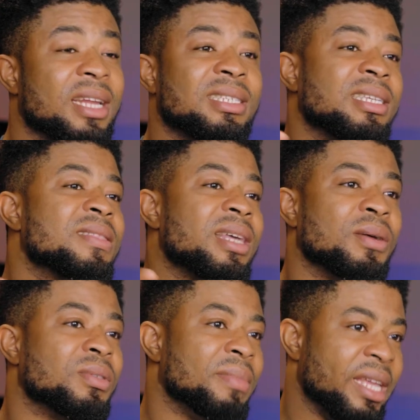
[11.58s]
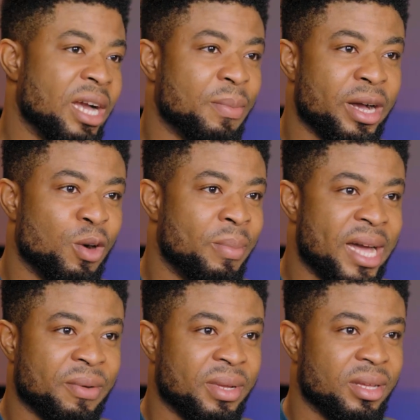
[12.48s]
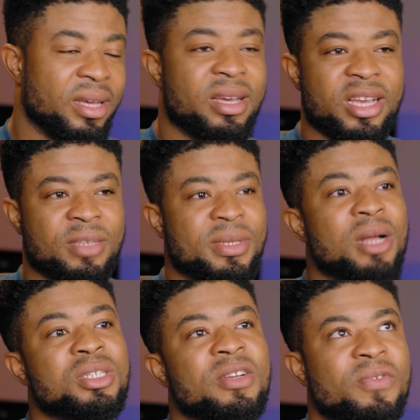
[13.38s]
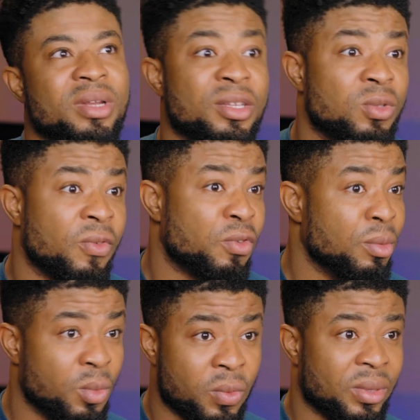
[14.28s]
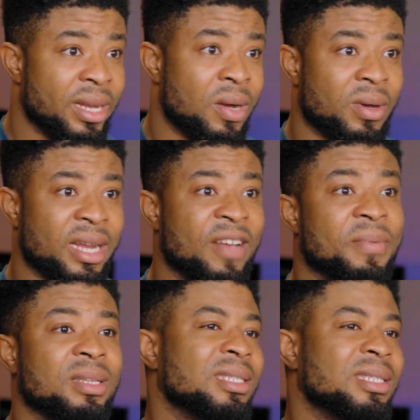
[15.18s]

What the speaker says: and a 6000 milliamp hour battery. It's been out here for a little over a month now, and I have been